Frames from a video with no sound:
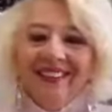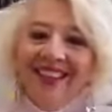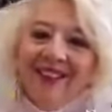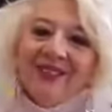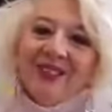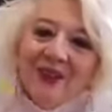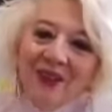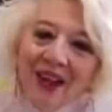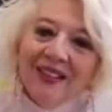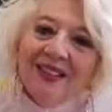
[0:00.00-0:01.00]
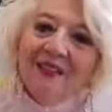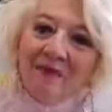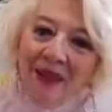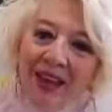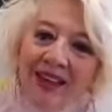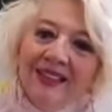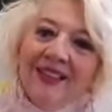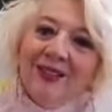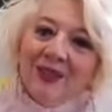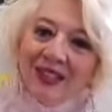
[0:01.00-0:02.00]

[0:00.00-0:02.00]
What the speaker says: That was so nice of Mandy to